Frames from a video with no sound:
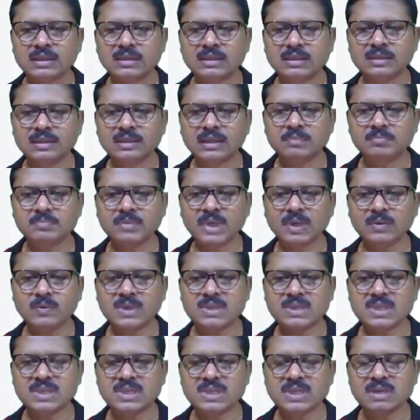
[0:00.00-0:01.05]
the dumbbell
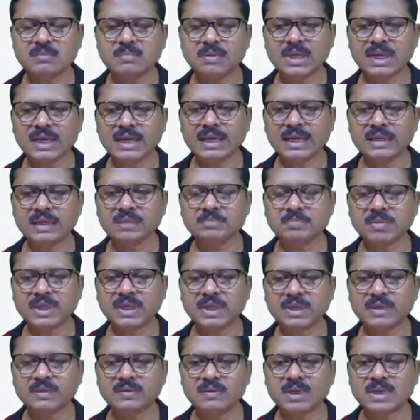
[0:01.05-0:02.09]
was stable at a
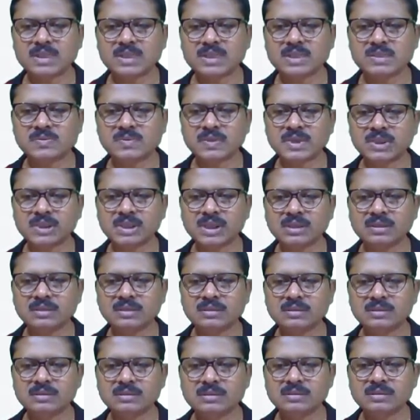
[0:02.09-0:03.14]
particular
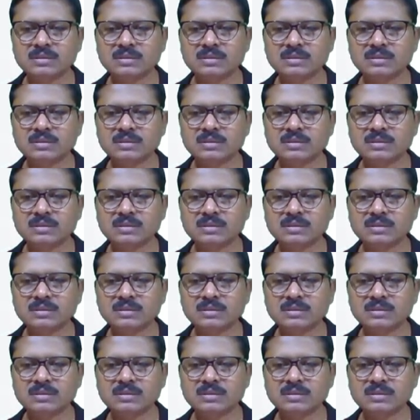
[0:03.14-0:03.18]
situation,